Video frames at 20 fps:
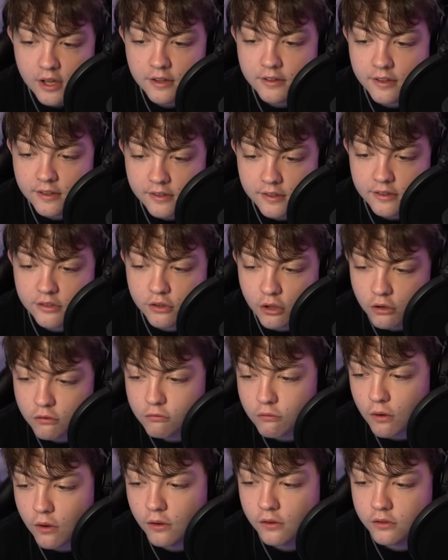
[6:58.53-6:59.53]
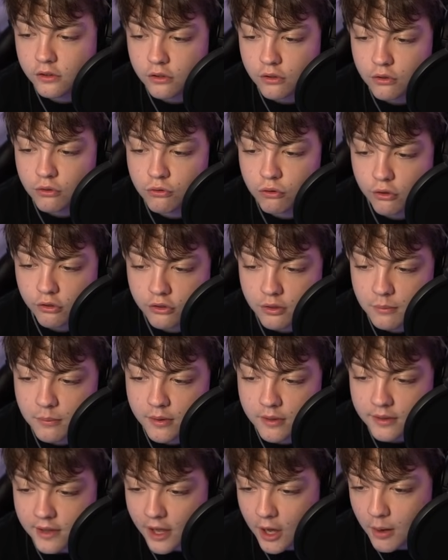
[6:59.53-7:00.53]
This is so wrong that you dropped
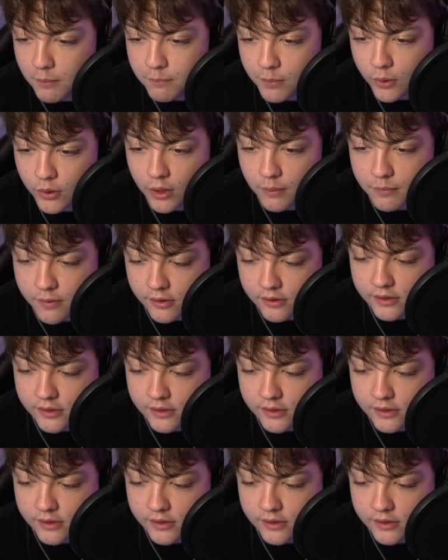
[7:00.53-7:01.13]
someone that helped build up this